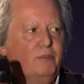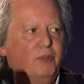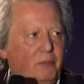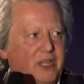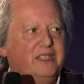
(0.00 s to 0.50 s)

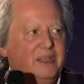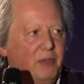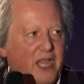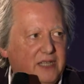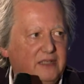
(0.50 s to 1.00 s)
public
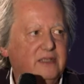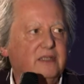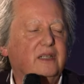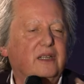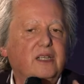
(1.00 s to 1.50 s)
debate
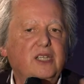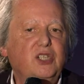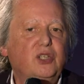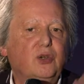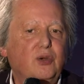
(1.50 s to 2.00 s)

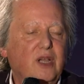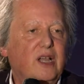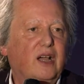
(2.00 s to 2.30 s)
issue